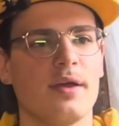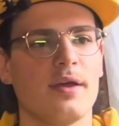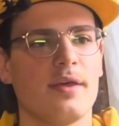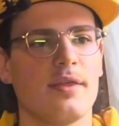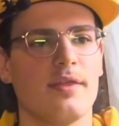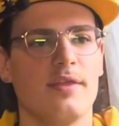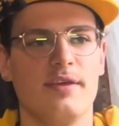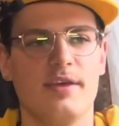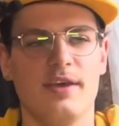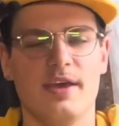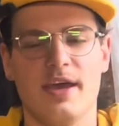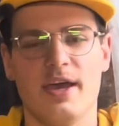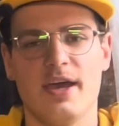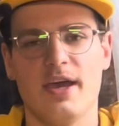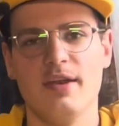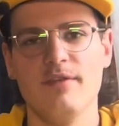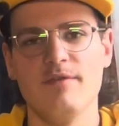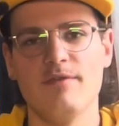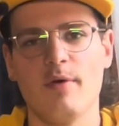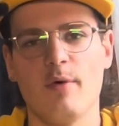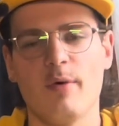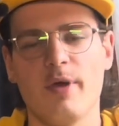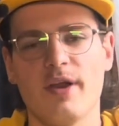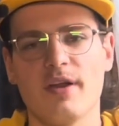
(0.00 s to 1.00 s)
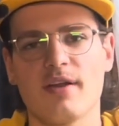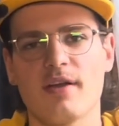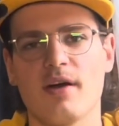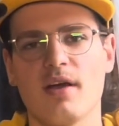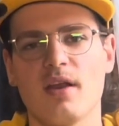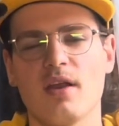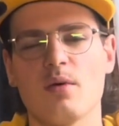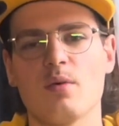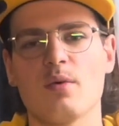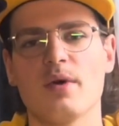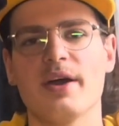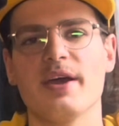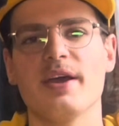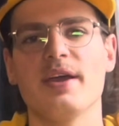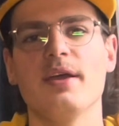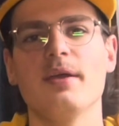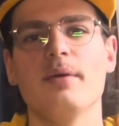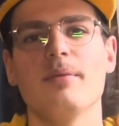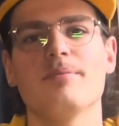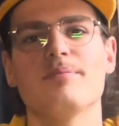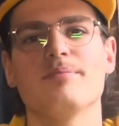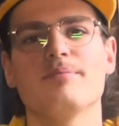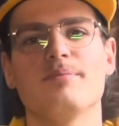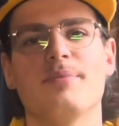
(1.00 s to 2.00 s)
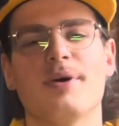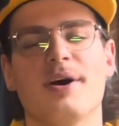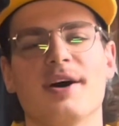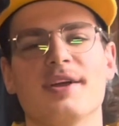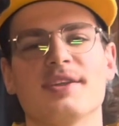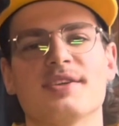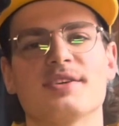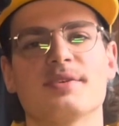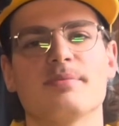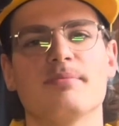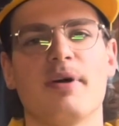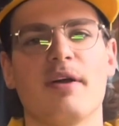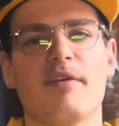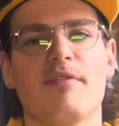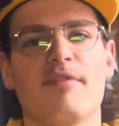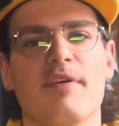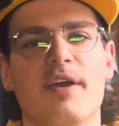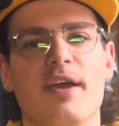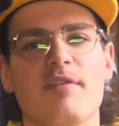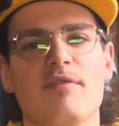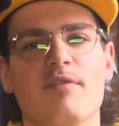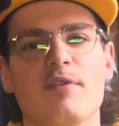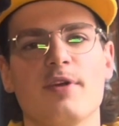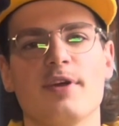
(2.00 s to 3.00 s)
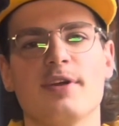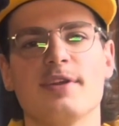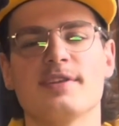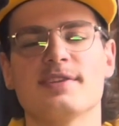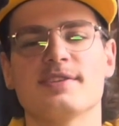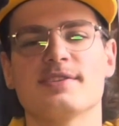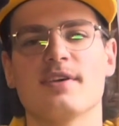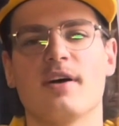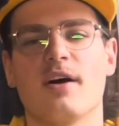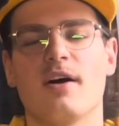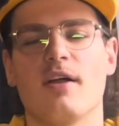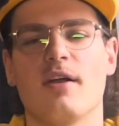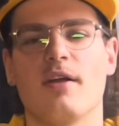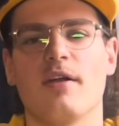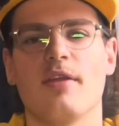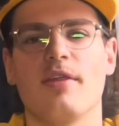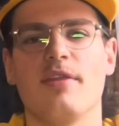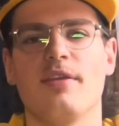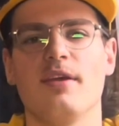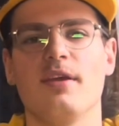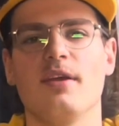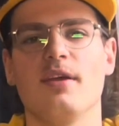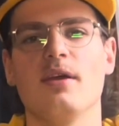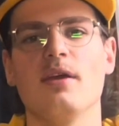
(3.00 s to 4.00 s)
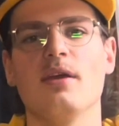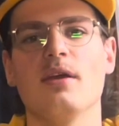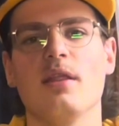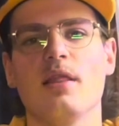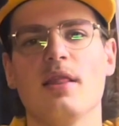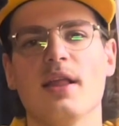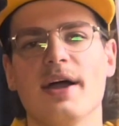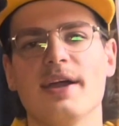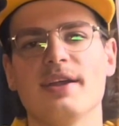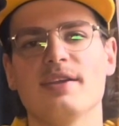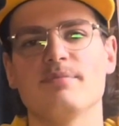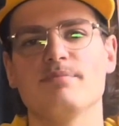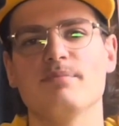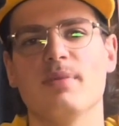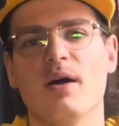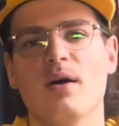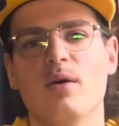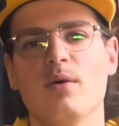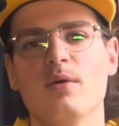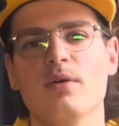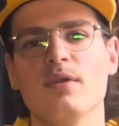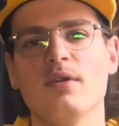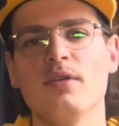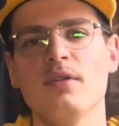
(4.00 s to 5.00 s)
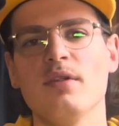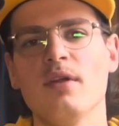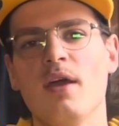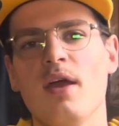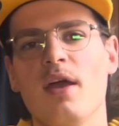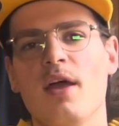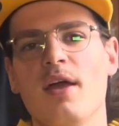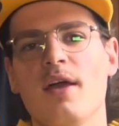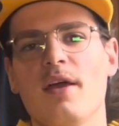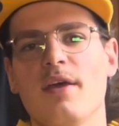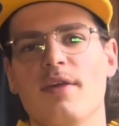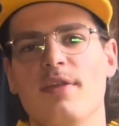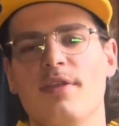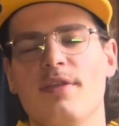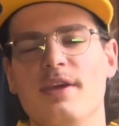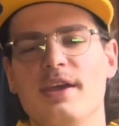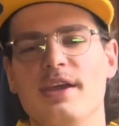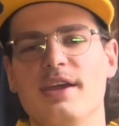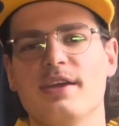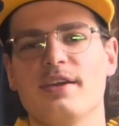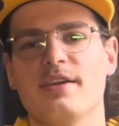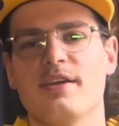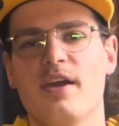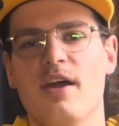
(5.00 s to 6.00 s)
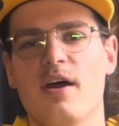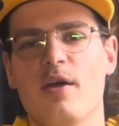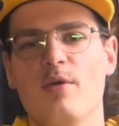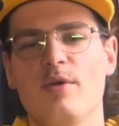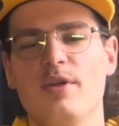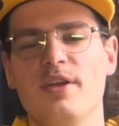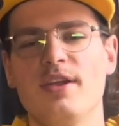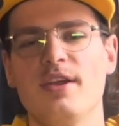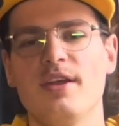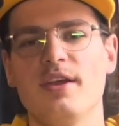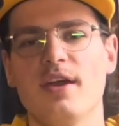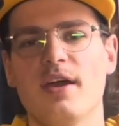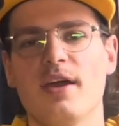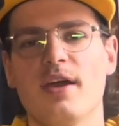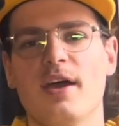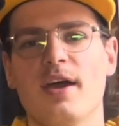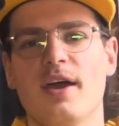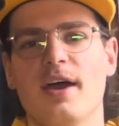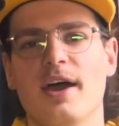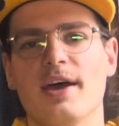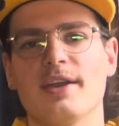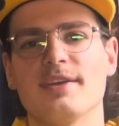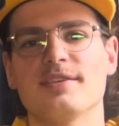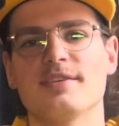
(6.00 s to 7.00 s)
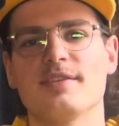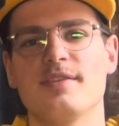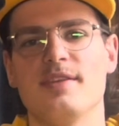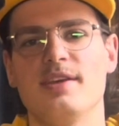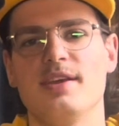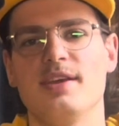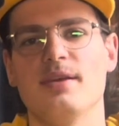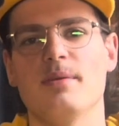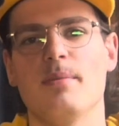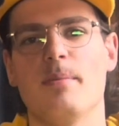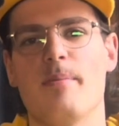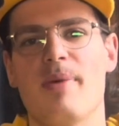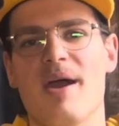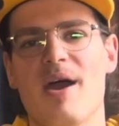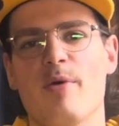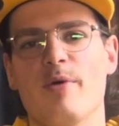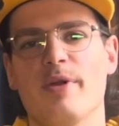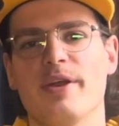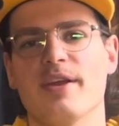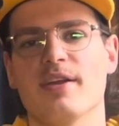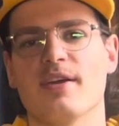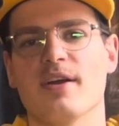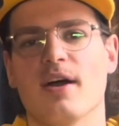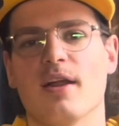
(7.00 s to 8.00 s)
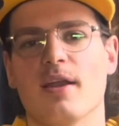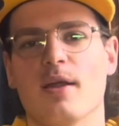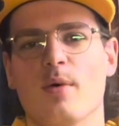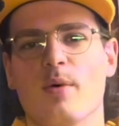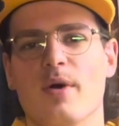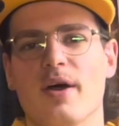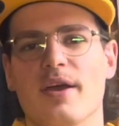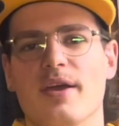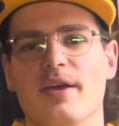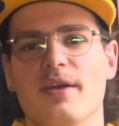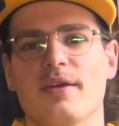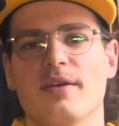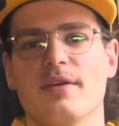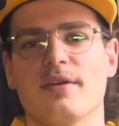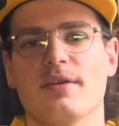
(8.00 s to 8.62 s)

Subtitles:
the infrared colorway, but my favorites are the light bone, the curry, and the berry colorway.